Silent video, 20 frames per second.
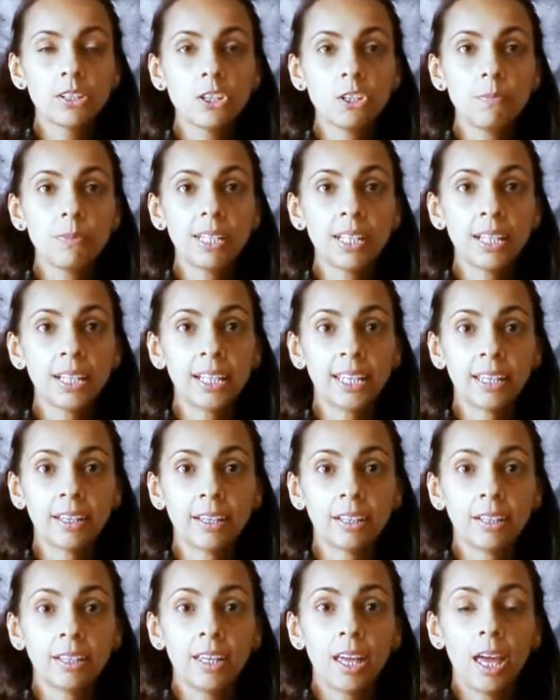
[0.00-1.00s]
To be
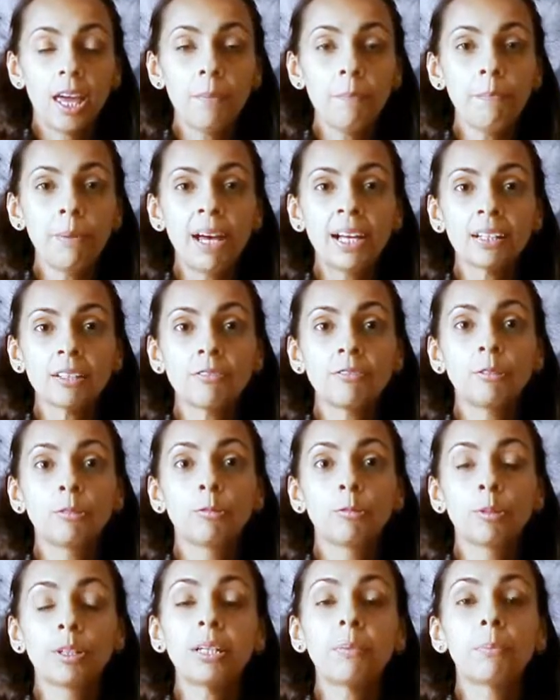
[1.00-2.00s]
clear,
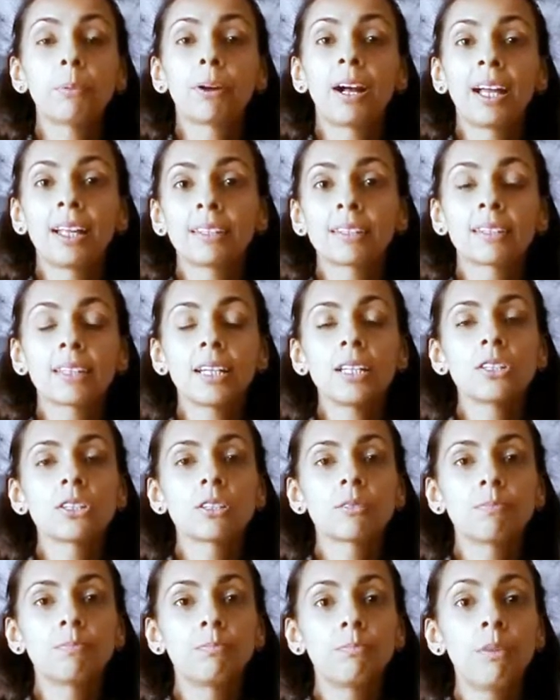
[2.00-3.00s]
impactful rebrand
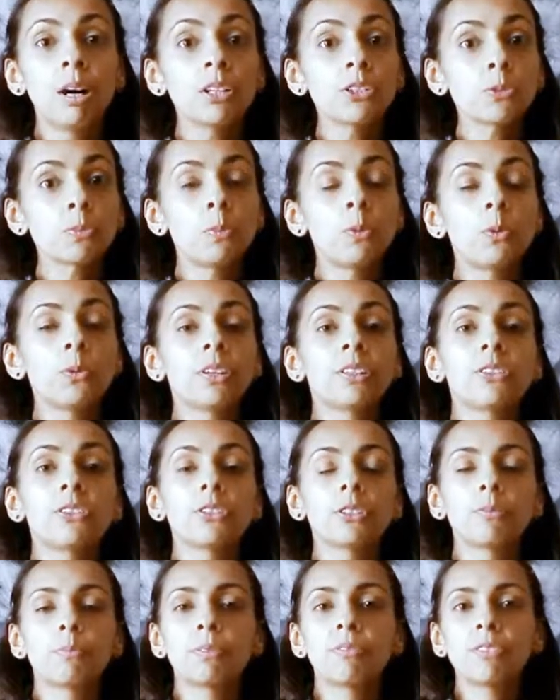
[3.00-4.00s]
is much more than a
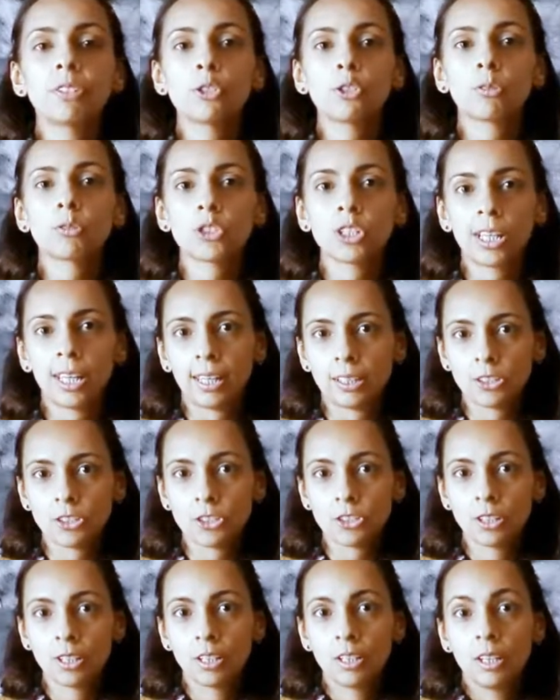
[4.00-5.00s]
superficial
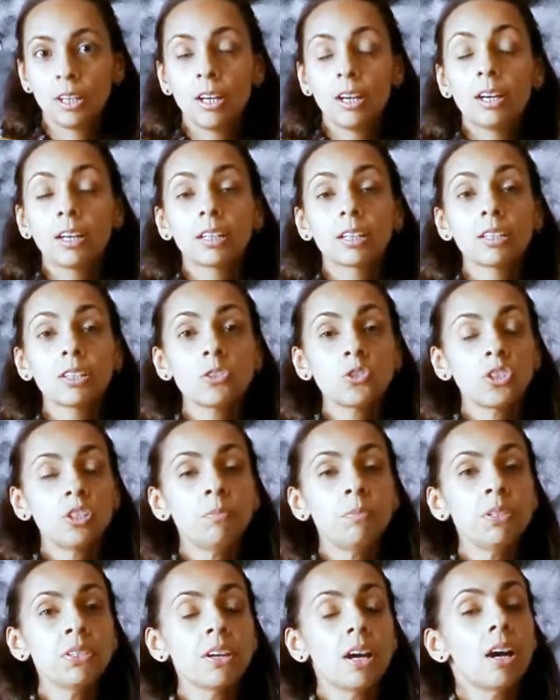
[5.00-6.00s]
change.
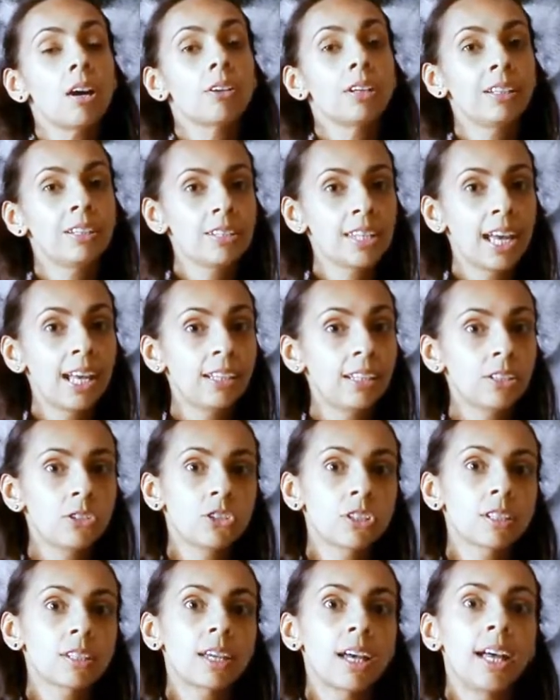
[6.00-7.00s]
Consumers are
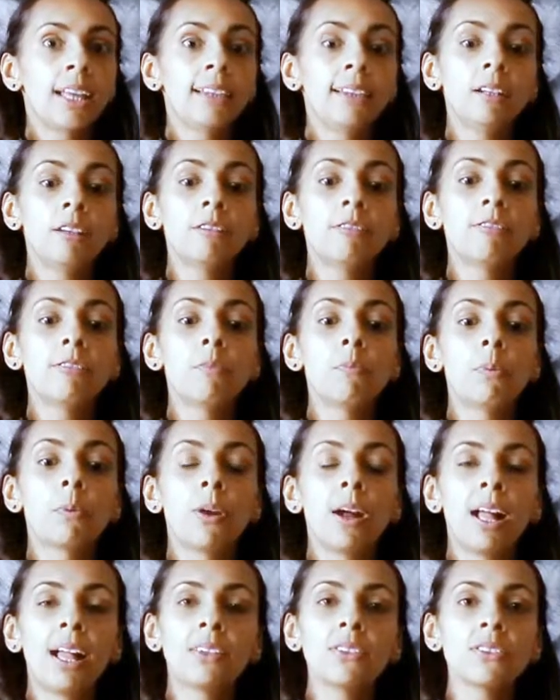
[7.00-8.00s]
intelligent and look for
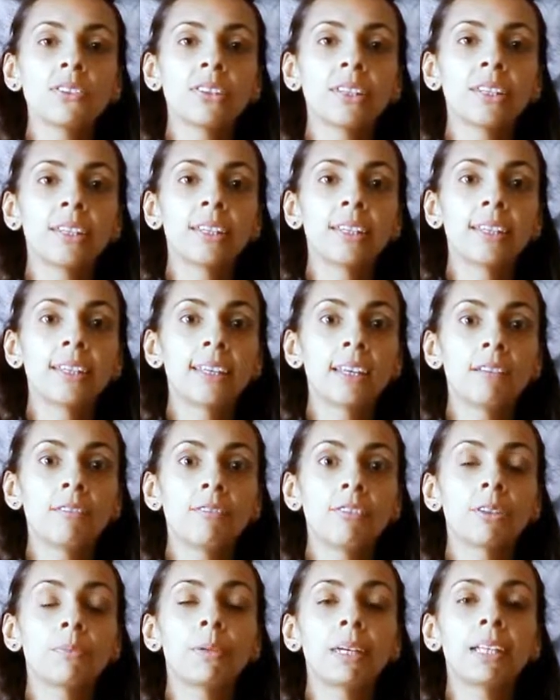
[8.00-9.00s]
brands that
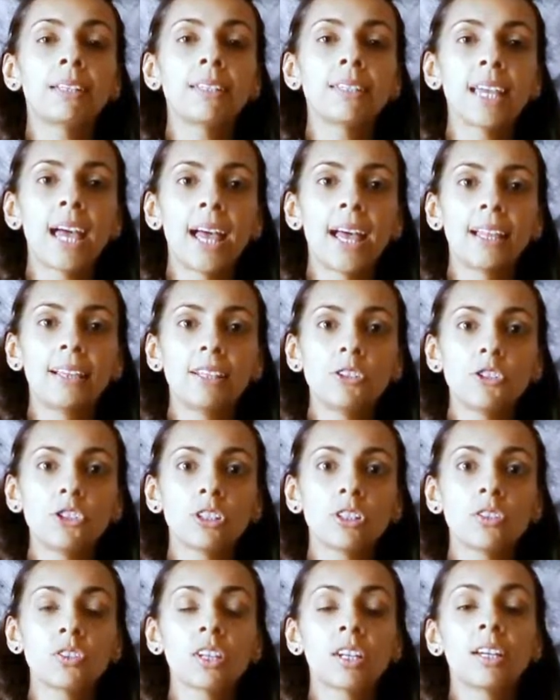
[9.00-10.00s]
give them
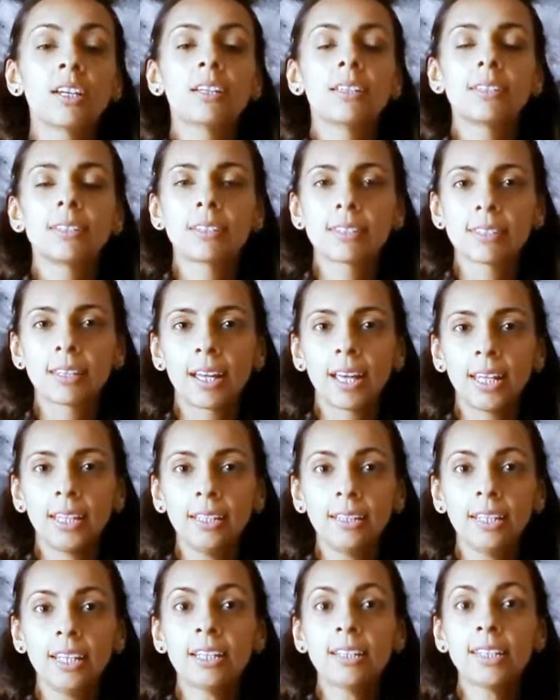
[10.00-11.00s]
intelligent
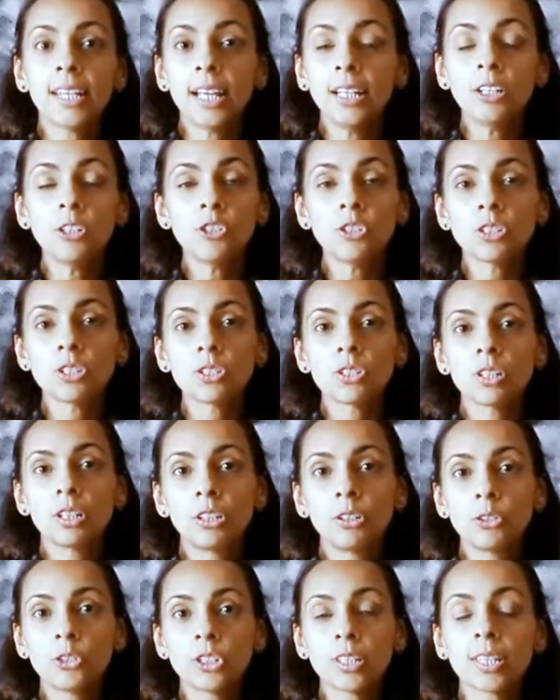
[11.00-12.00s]
design, intelligent
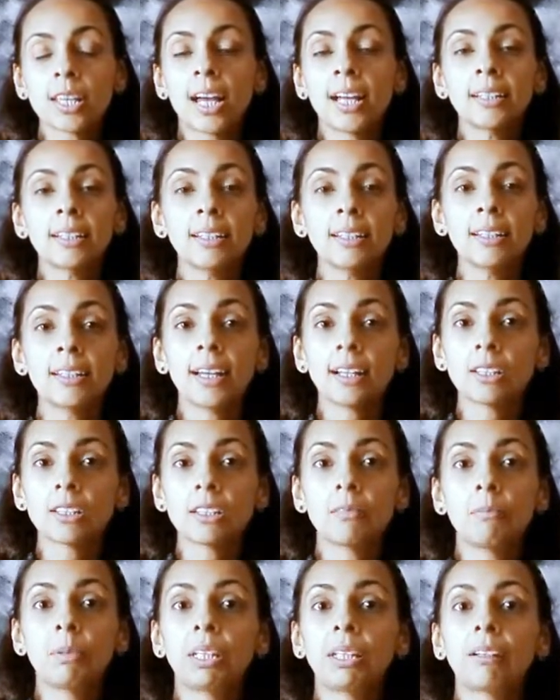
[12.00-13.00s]
solutions, and
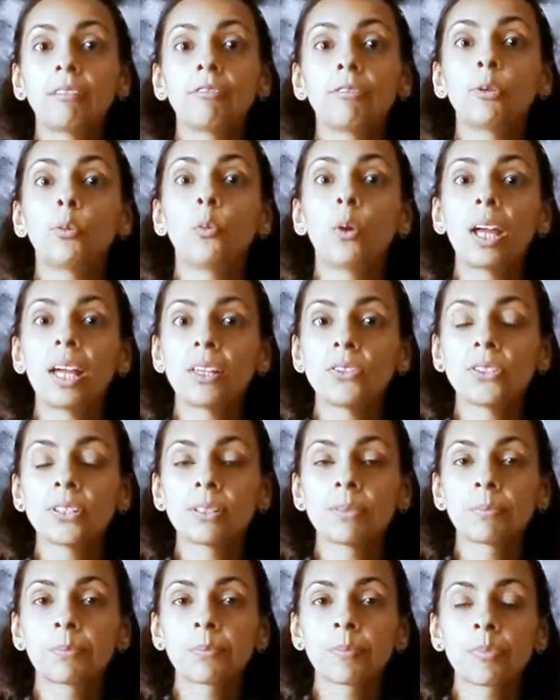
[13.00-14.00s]
connect in meaningful
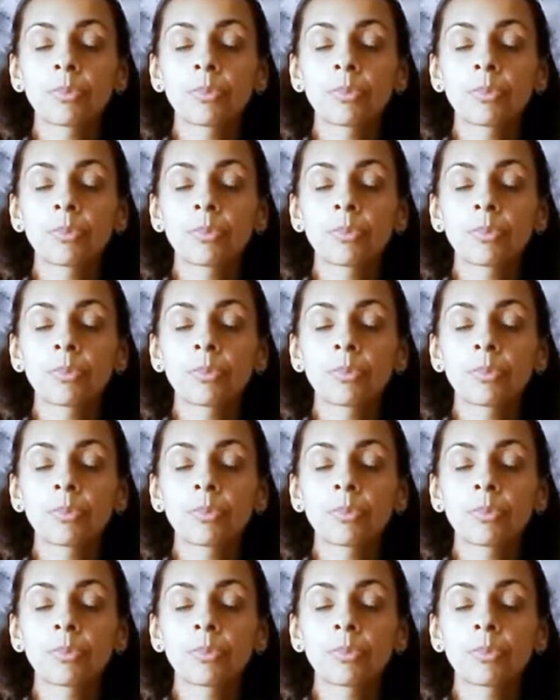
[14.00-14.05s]
ways.